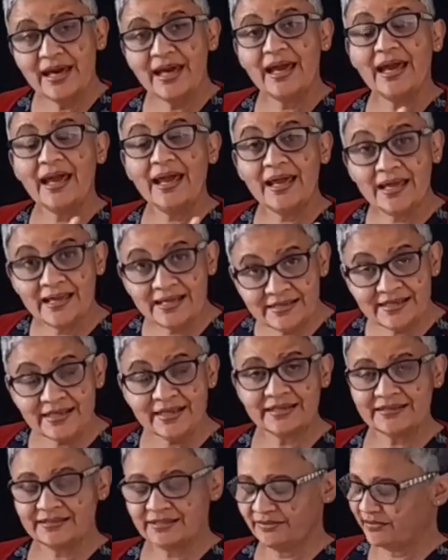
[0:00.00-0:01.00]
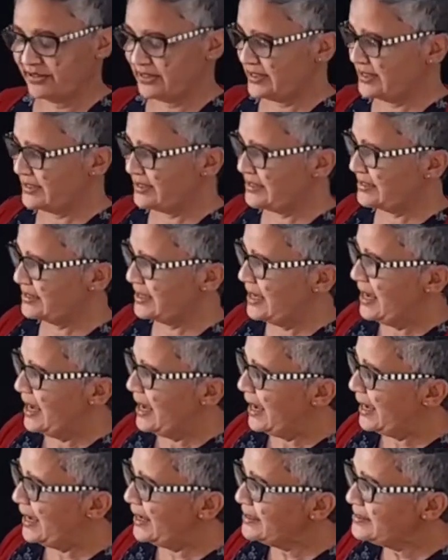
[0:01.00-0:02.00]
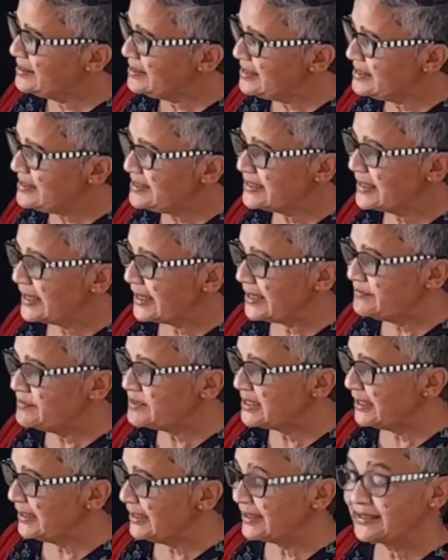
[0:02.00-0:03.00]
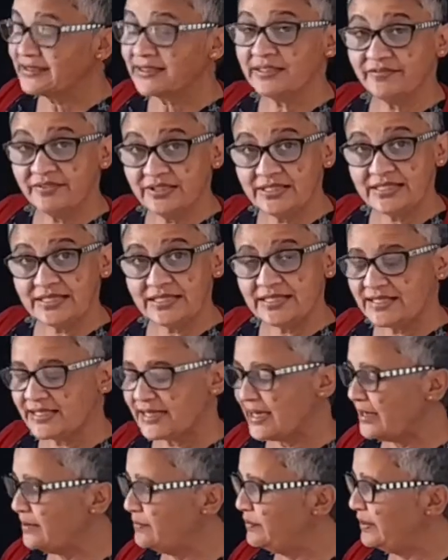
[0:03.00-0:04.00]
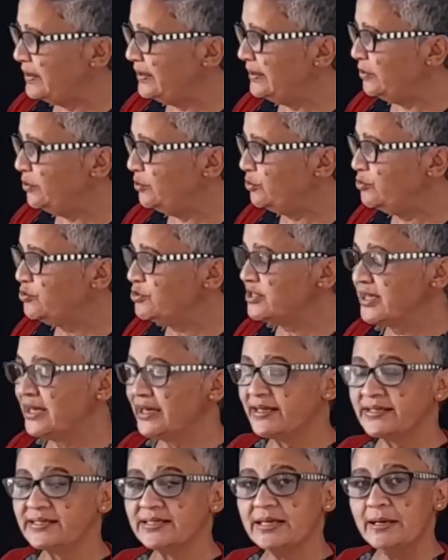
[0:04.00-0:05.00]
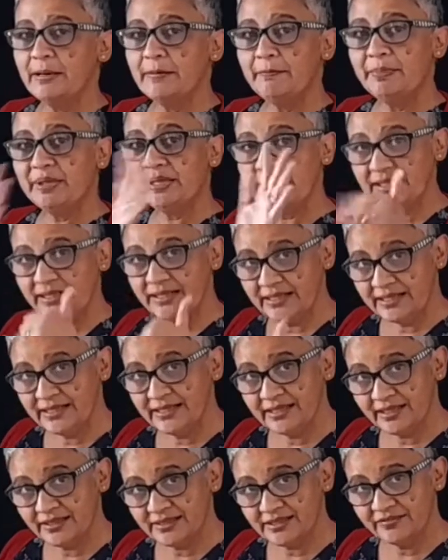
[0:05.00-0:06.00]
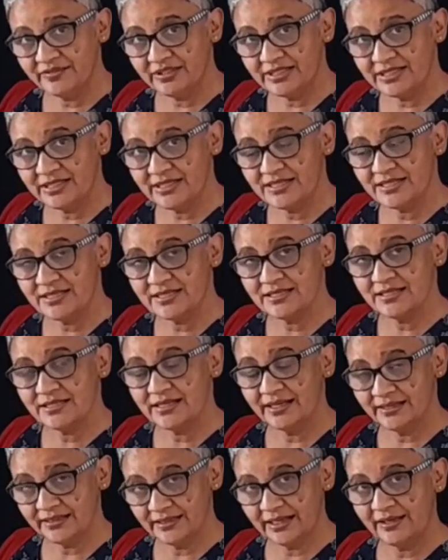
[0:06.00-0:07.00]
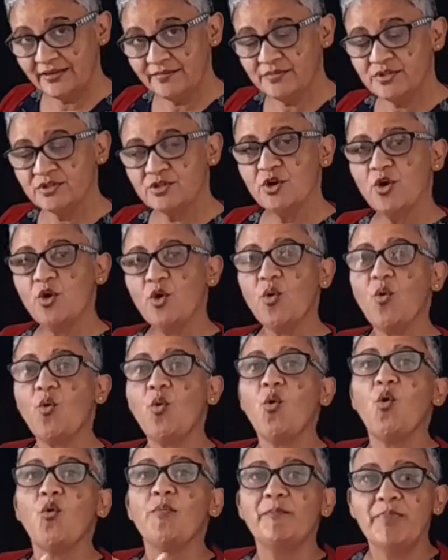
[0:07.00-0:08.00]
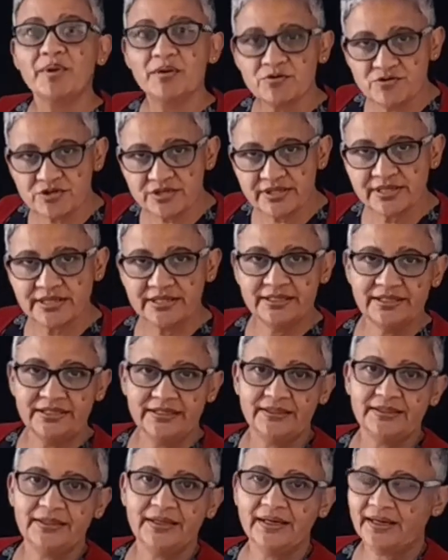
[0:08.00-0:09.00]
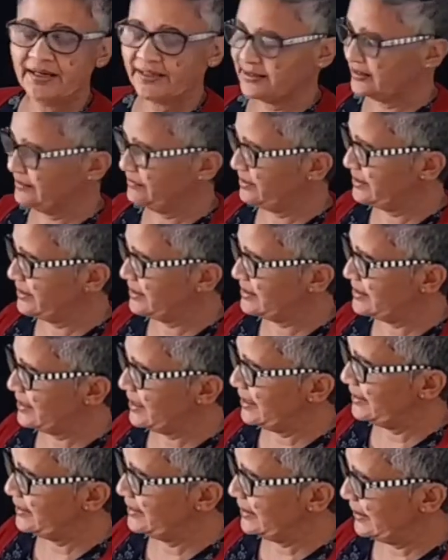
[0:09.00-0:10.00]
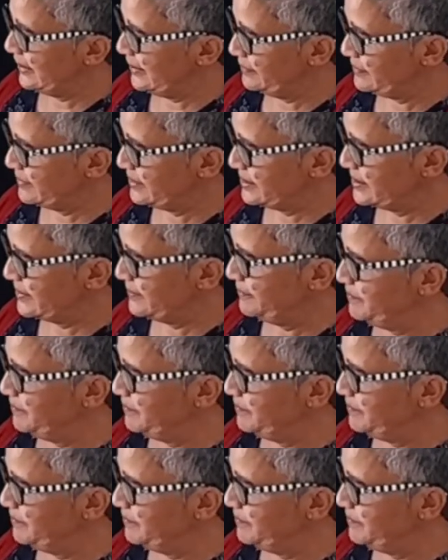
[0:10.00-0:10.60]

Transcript: and activities. And these games and activities can be used as pre-reading activities and games or post-reading activities and games.